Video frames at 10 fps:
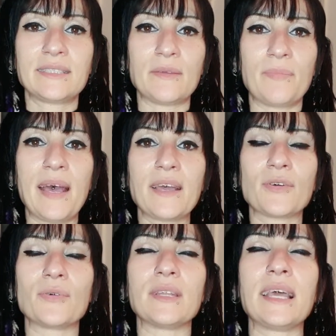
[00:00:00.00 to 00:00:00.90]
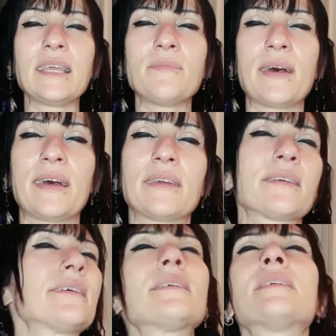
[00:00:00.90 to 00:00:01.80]
Sit back or lay
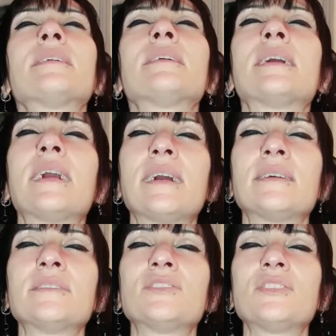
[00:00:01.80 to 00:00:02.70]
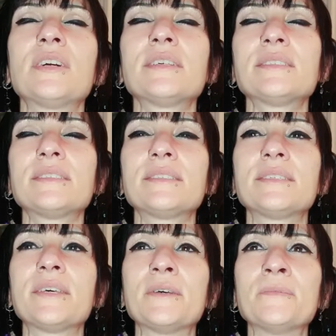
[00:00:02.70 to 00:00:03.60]
back and
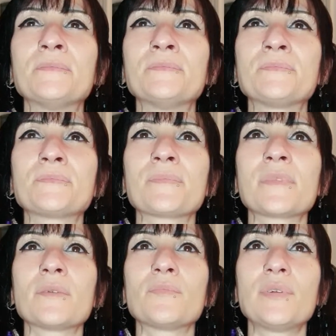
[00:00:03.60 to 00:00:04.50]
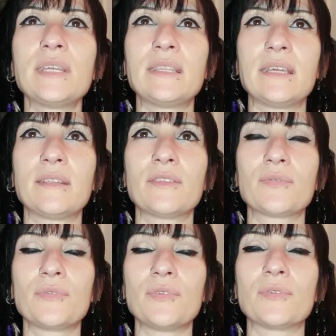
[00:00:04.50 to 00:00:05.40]
just breathe in
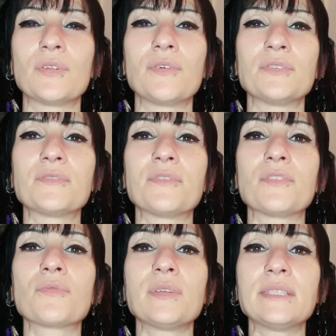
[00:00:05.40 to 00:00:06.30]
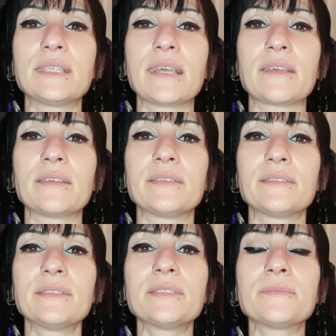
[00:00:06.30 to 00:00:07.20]
through your nose for 3
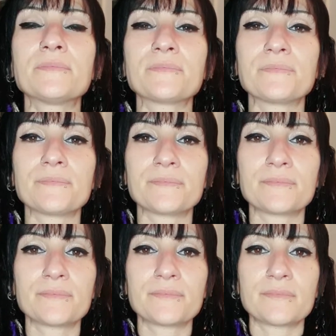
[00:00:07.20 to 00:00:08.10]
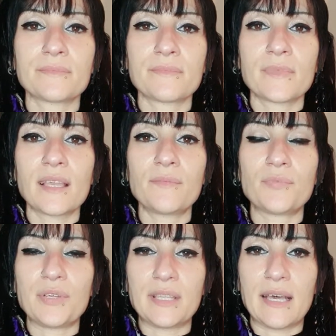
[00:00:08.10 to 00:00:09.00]
seconds
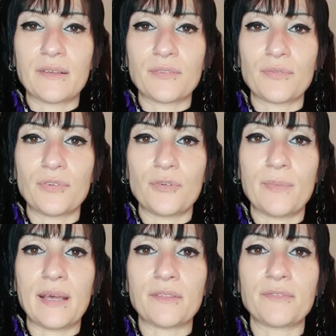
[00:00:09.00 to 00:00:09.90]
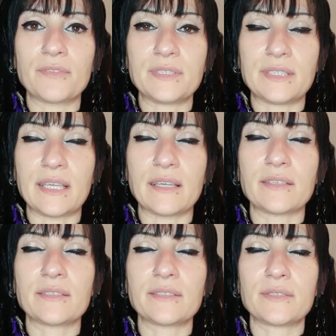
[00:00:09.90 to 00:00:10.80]
and breathe out through your mouth for
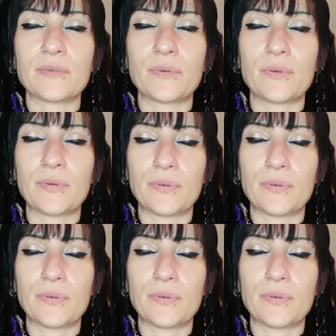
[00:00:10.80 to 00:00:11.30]
6.